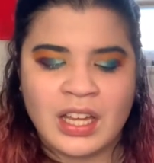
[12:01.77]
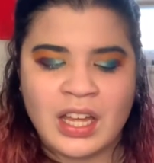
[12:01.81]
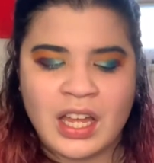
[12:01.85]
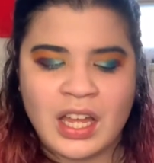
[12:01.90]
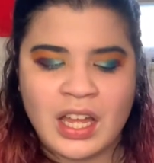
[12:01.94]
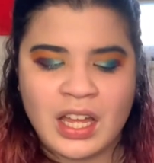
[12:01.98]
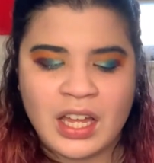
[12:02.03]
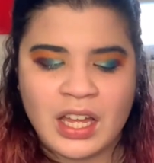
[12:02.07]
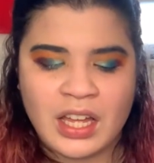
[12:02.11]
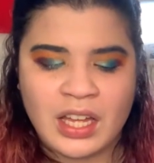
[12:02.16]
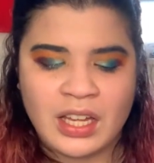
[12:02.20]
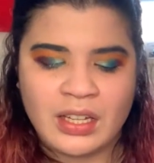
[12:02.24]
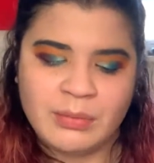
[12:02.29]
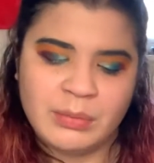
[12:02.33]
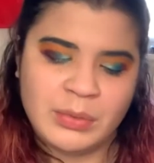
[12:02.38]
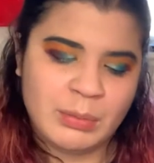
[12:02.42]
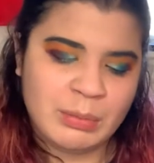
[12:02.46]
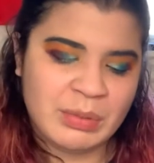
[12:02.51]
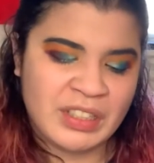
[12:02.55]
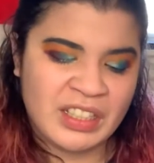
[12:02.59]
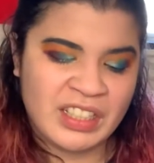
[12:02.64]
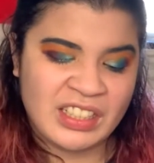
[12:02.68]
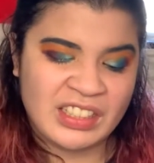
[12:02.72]
I'm
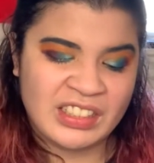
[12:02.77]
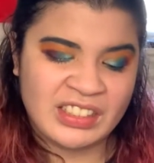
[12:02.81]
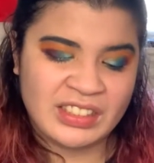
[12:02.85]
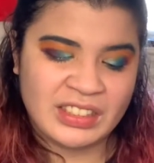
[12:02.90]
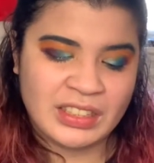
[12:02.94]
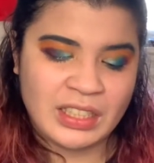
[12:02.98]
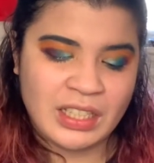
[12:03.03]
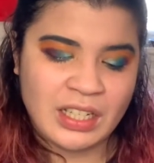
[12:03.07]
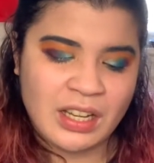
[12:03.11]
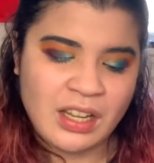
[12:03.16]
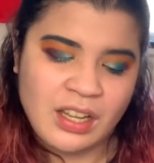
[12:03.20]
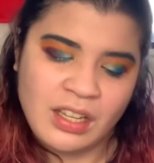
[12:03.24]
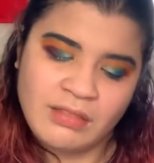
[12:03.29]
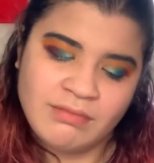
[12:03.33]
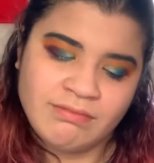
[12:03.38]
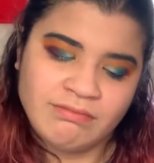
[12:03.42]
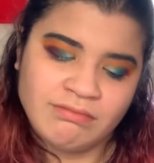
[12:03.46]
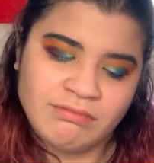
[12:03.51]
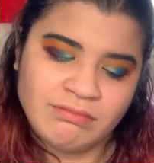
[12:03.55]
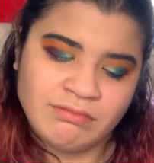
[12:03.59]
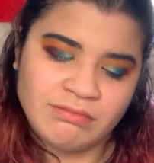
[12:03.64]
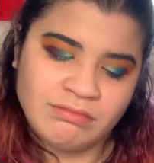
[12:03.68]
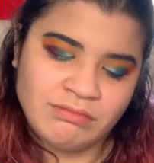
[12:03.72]
gonna put in,
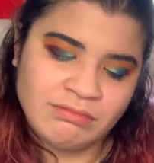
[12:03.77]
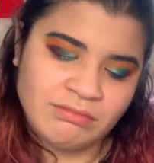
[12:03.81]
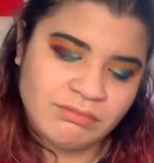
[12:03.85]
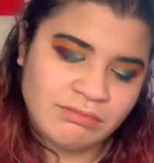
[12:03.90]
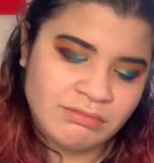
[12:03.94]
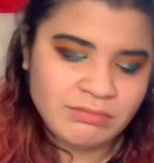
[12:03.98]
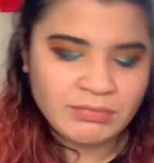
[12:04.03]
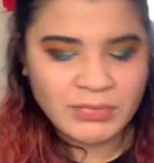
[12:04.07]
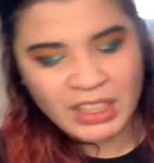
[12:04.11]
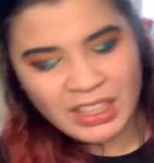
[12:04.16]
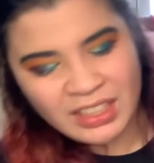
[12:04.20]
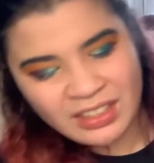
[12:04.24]
you